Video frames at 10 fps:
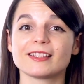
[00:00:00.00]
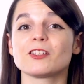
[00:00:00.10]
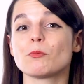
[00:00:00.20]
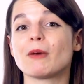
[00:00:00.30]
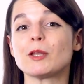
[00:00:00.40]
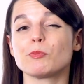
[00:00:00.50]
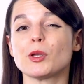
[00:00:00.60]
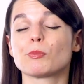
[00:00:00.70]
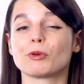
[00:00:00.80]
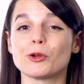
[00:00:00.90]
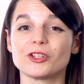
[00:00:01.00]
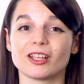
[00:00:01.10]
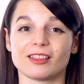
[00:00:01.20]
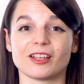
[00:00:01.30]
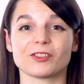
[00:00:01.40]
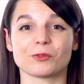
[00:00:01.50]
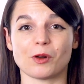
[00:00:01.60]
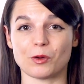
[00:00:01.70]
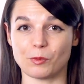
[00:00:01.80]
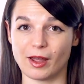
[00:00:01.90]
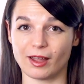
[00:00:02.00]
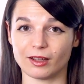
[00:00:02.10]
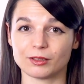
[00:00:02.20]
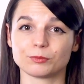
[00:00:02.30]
that you might be approaching things the wrong way.